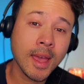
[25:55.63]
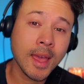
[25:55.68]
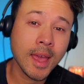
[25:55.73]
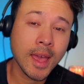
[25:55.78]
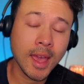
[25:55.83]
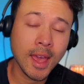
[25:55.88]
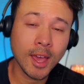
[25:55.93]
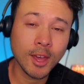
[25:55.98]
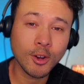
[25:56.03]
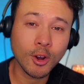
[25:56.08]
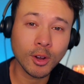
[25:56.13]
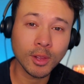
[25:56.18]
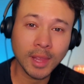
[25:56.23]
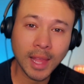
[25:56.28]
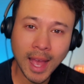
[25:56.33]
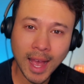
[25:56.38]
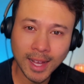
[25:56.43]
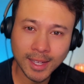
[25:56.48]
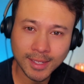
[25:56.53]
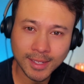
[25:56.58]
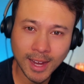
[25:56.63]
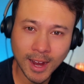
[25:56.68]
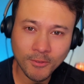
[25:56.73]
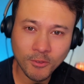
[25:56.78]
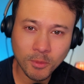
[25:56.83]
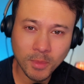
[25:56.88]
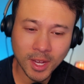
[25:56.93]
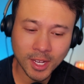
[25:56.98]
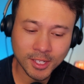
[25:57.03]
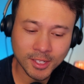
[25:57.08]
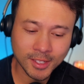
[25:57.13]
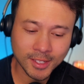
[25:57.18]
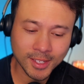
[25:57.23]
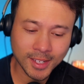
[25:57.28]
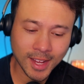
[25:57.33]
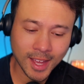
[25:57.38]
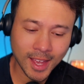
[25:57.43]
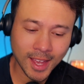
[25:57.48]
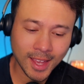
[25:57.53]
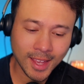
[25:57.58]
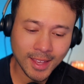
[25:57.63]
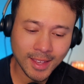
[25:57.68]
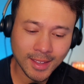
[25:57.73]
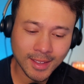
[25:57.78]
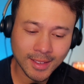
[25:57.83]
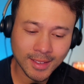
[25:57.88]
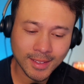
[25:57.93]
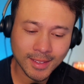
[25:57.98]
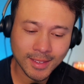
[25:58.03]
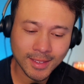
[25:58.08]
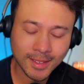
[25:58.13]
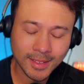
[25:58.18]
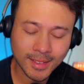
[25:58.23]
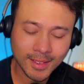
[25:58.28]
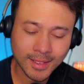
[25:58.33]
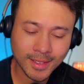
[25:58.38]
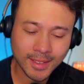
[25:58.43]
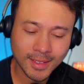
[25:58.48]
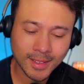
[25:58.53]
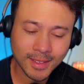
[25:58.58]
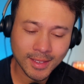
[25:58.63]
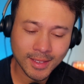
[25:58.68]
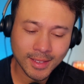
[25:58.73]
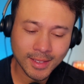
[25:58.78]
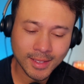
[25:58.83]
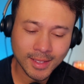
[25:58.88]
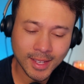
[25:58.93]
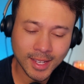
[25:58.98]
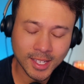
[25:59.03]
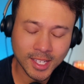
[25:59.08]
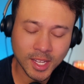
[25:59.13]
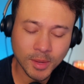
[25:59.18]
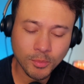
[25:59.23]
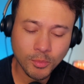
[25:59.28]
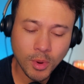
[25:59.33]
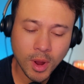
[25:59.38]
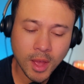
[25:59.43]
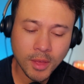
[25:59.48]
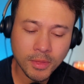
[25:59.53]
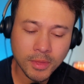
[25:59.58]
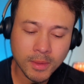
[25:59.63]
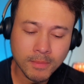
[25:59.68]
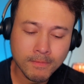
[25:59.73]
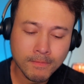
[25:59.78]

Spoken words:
And our last affirmation today, take a deep breath.